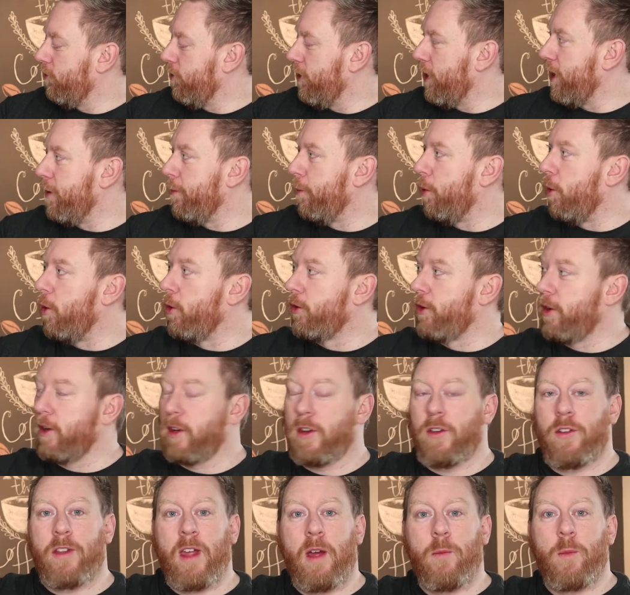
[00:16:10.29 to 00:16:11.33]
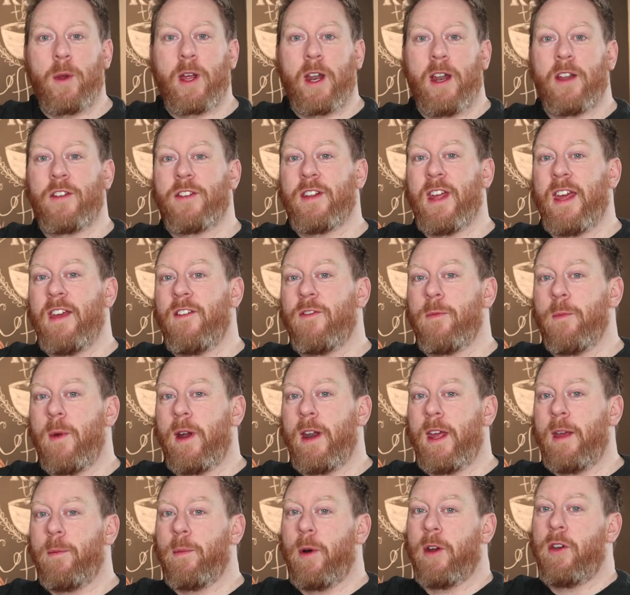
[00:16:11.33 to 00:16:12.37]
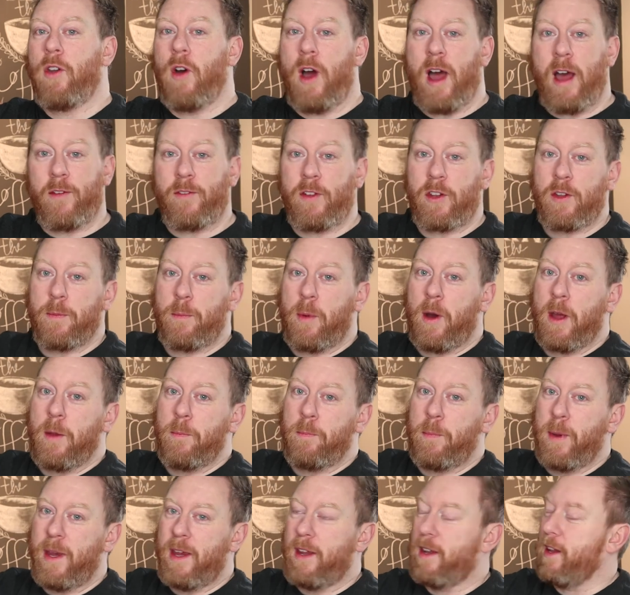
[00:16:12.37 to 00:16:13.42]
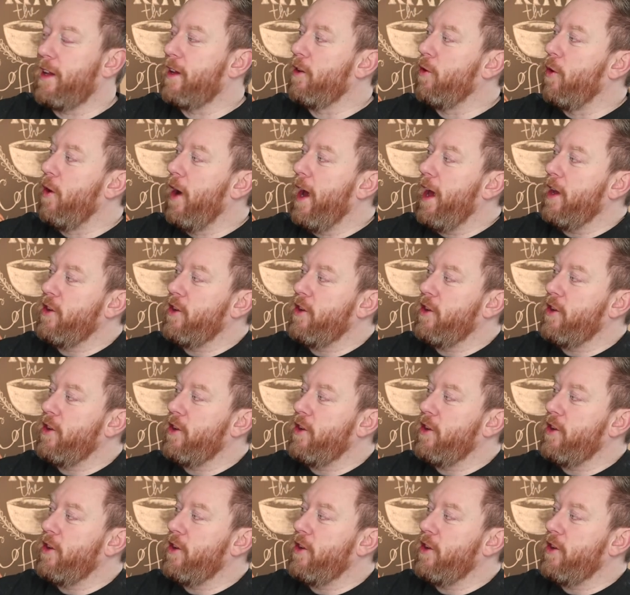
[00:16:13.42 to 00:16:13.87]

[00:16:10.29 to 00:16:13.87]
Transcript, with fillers: really important because then we're going to save money by not having to buy beading or